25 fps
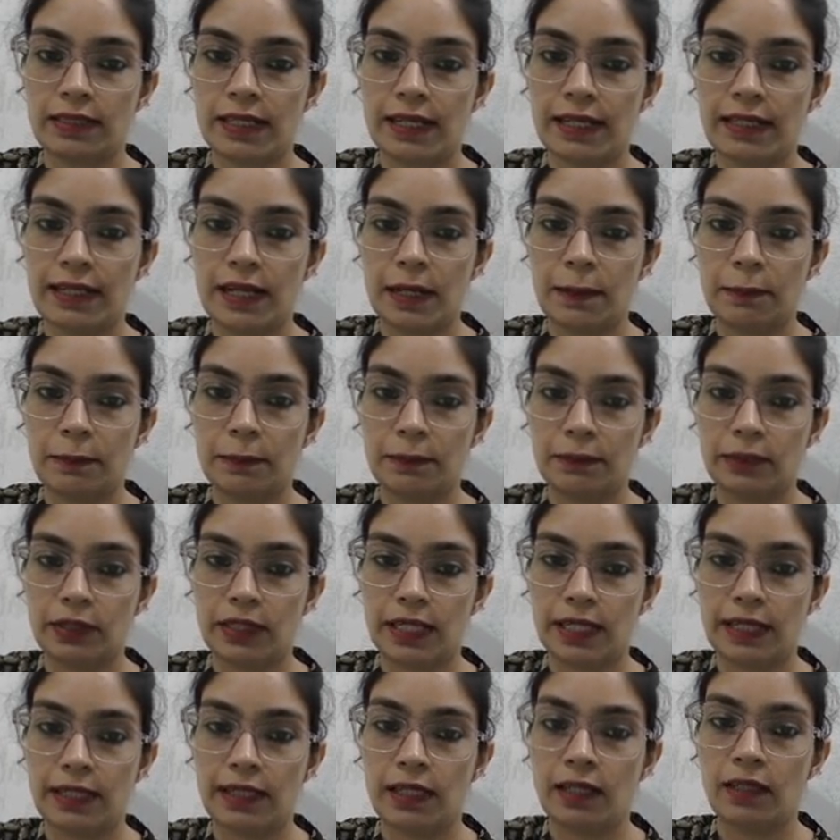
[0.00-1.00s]
side I am
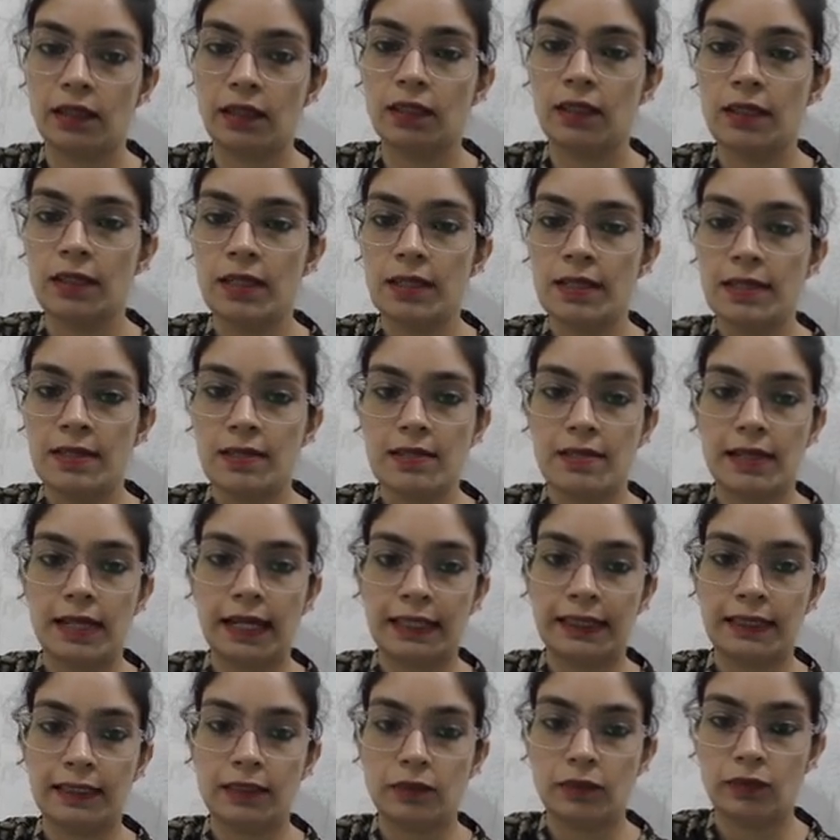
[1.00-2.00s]
taking,
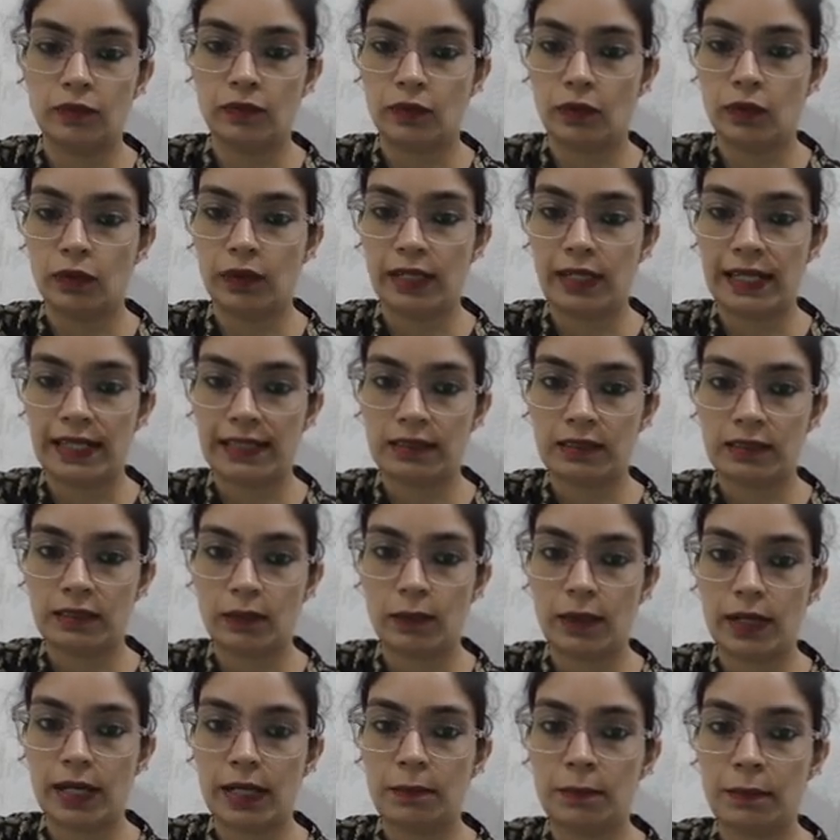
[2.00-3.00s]
that is 4x
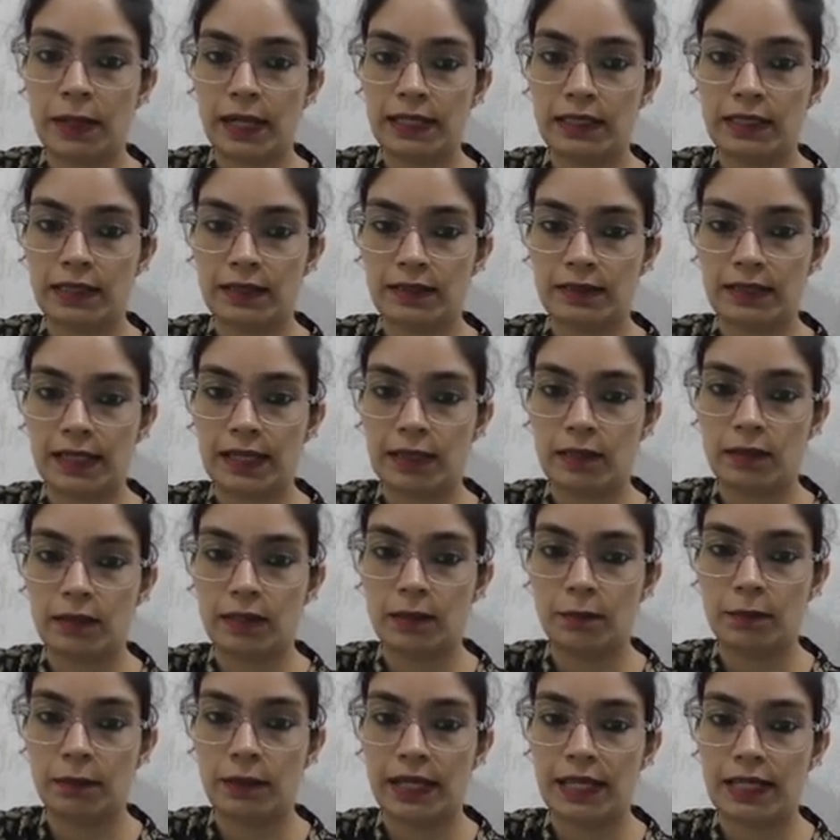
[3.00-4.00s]
square minus
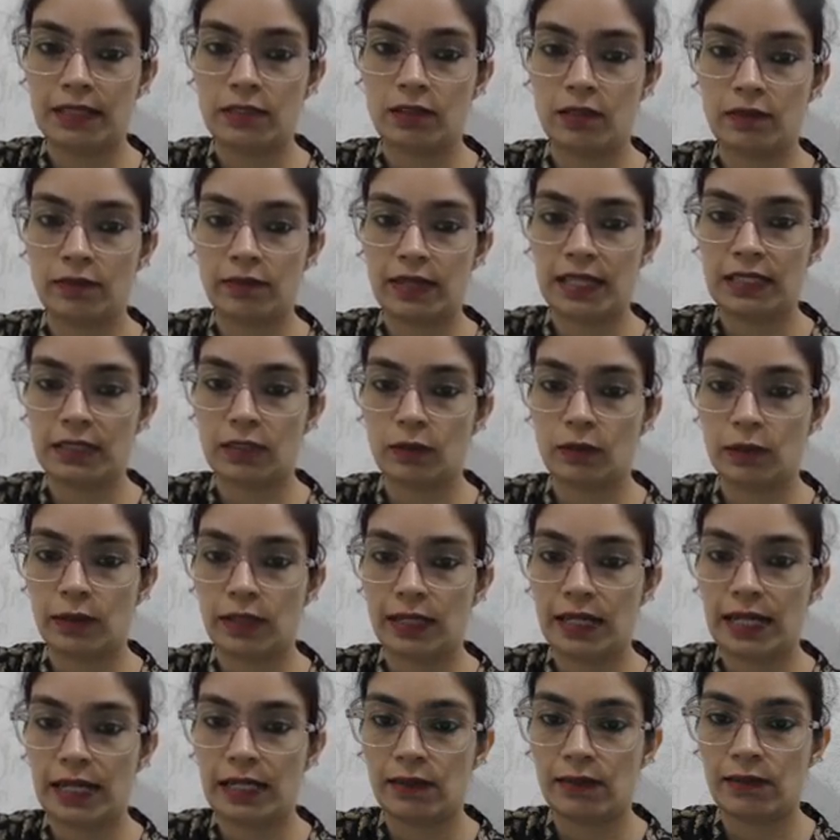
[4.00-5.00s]
9. In place of x
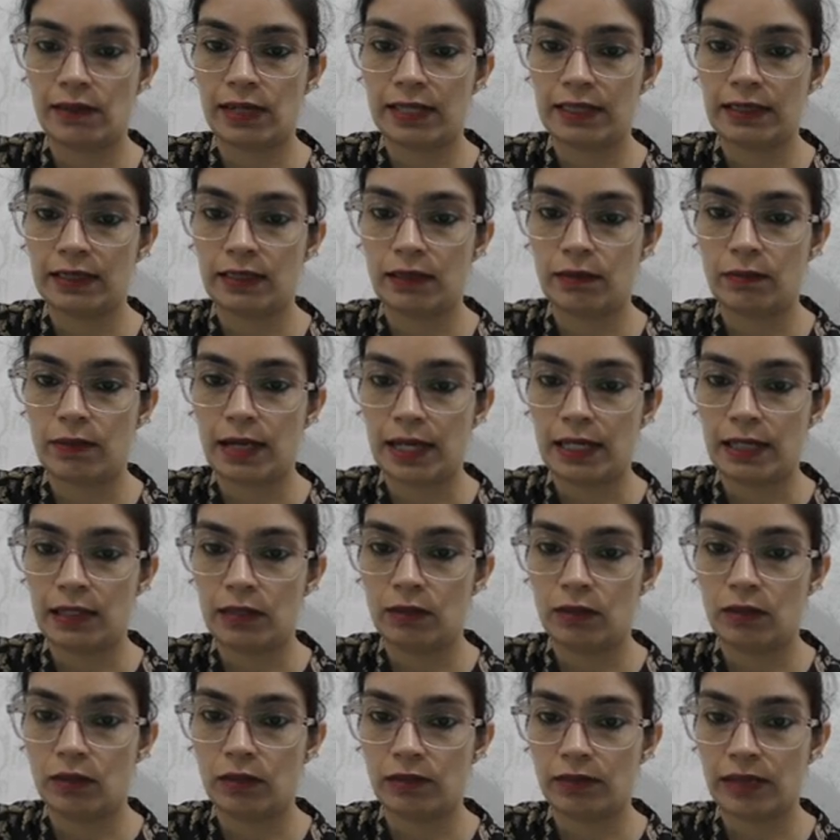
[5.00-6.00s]
square I will write the
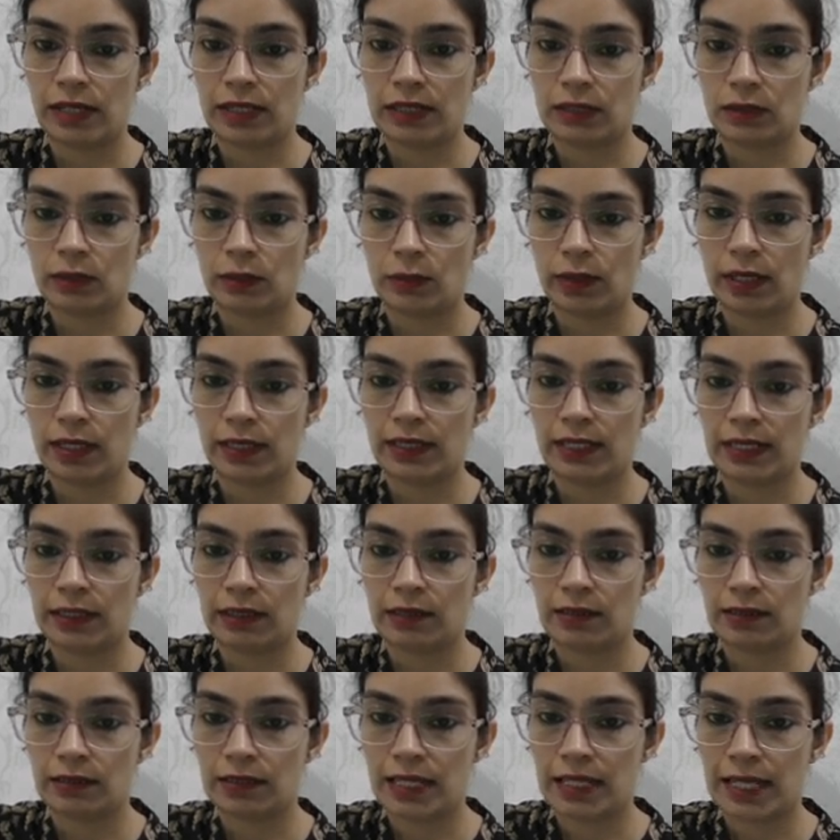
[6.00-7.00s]
value of x square,
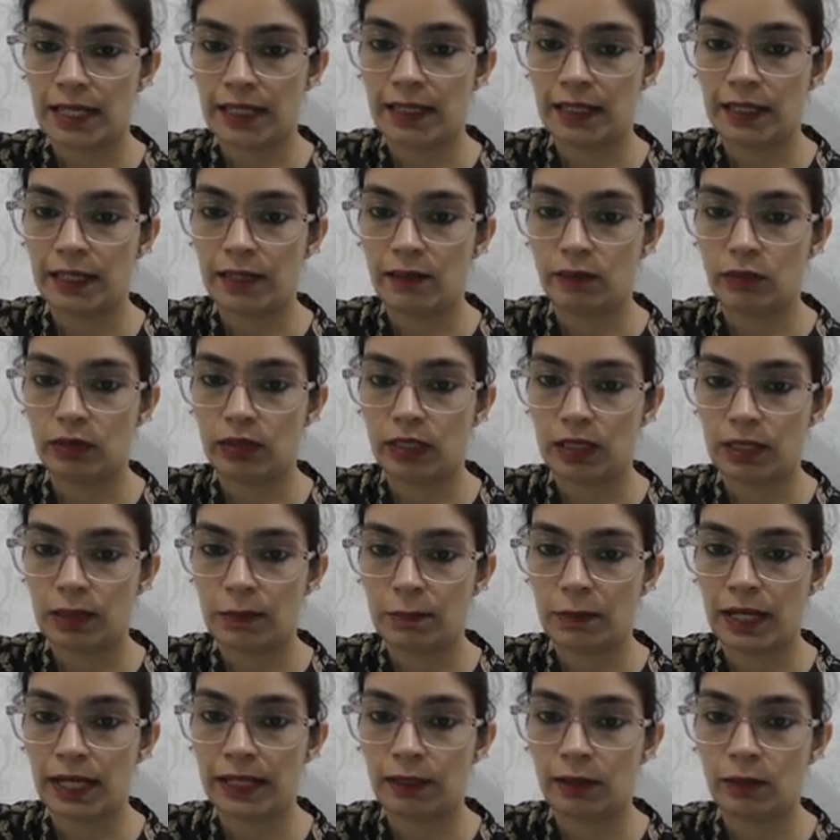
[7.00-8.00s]
that is negative
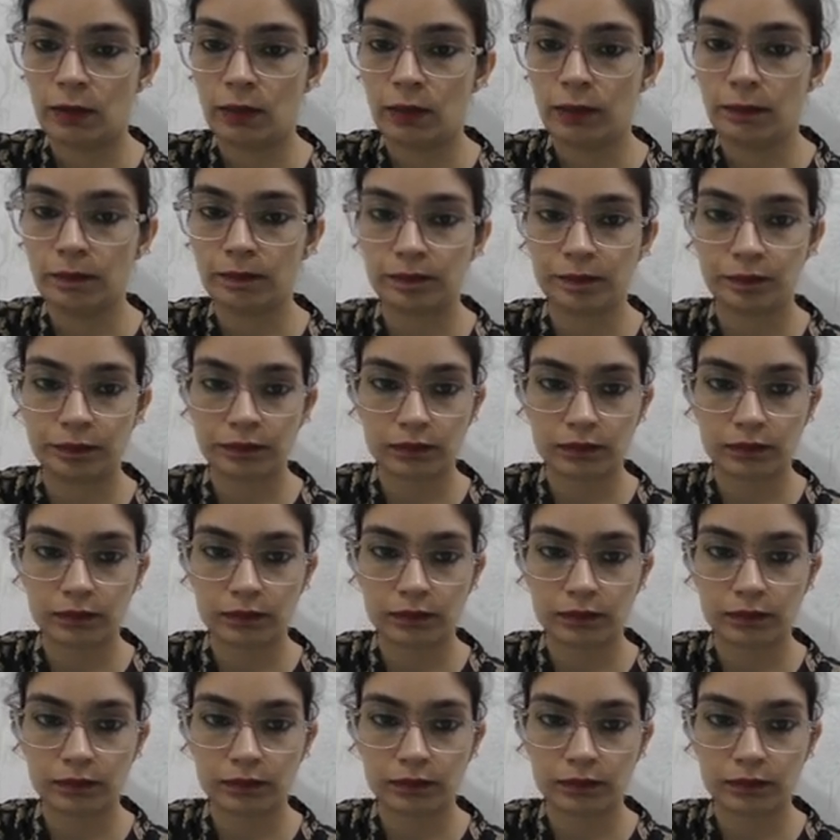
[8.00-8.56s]
3 by 2